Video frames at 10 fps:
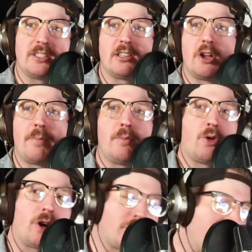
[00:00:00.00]
It's a little bit
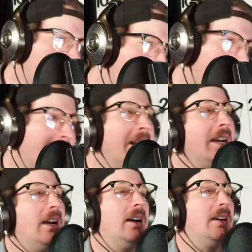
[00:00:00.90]
more acoustic.
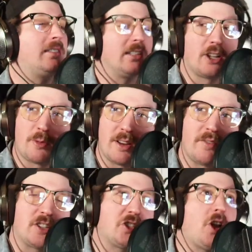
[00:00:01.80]
It's a little bit of
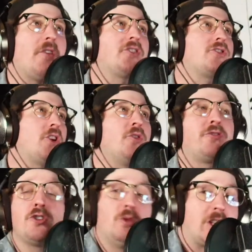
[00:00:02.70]
a softer tone
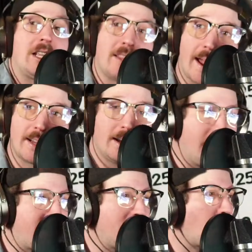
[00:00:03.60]
for you, which I like.
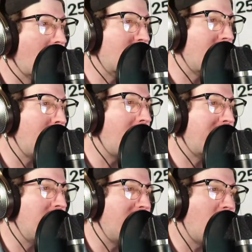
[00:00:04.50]
I think it works really well for
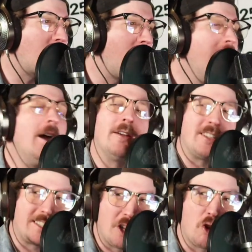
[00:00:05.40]
your vocal.
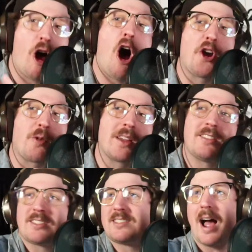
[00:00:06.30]
Still honoring
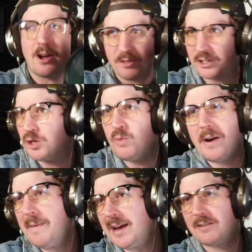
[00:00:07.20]
the style that you want
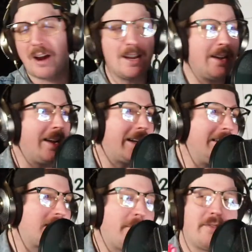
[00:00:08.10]
to make, right? And
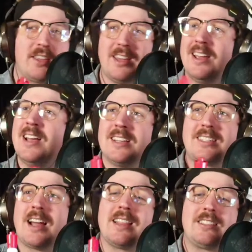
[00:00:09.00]
again, some of the
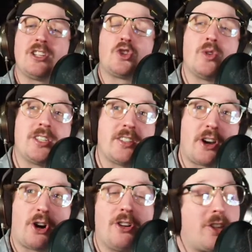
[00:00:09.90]
stylistic choices that
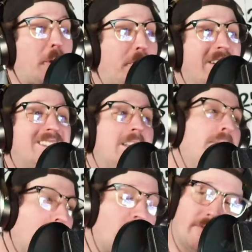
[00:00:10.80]
are heard that are pretty
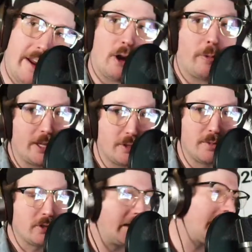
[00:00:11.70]
typical of Irene's
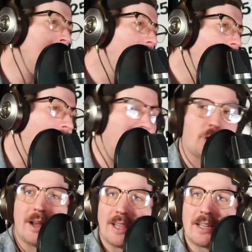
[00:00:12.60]
music.
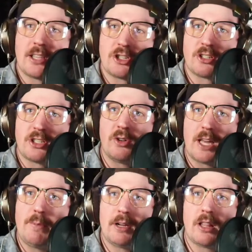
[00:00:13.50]
So I like that you're still
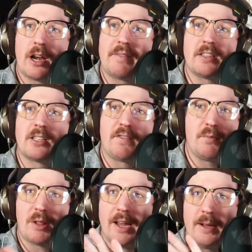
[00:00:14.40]
keeping a lot of that stuff in
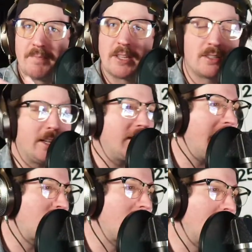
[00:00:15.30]
play.
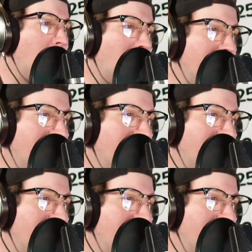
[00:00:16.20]
That's really cool.